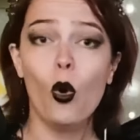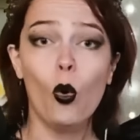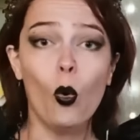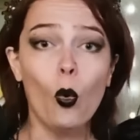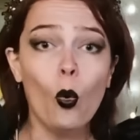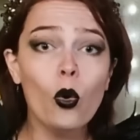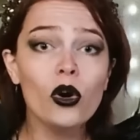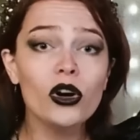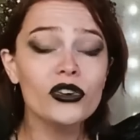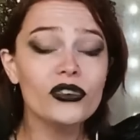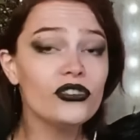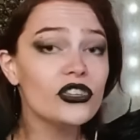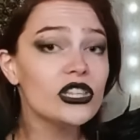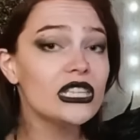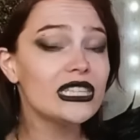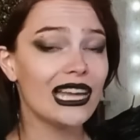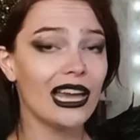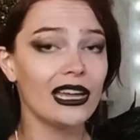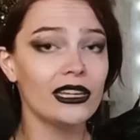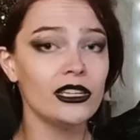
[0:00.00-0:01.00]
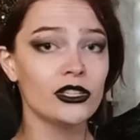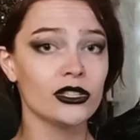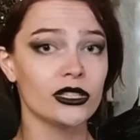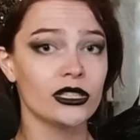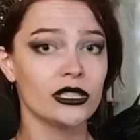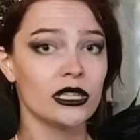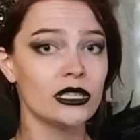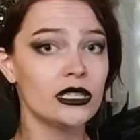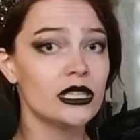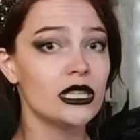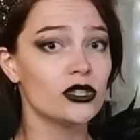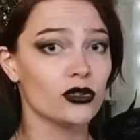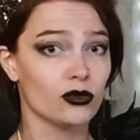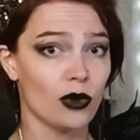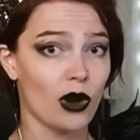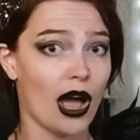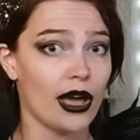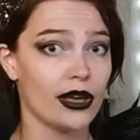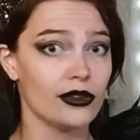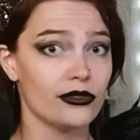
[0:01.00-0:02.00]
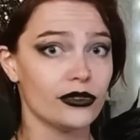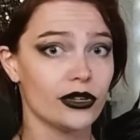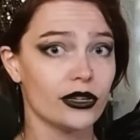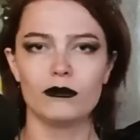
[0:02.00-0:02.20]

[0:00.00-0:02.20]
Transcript: or for the 10 years since he's arrived.